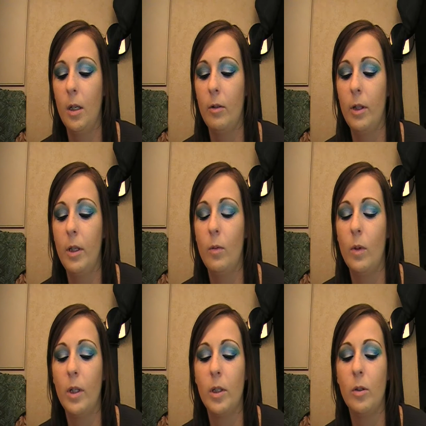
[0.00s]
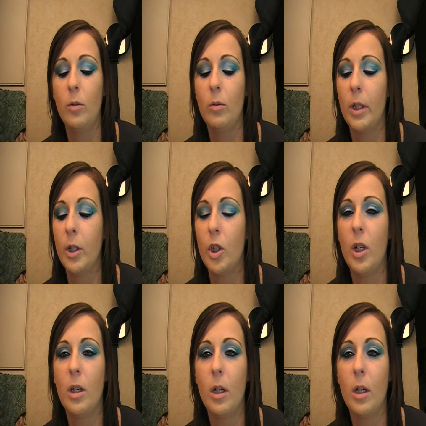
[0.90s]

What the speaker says: I really didn't want to do like a cheap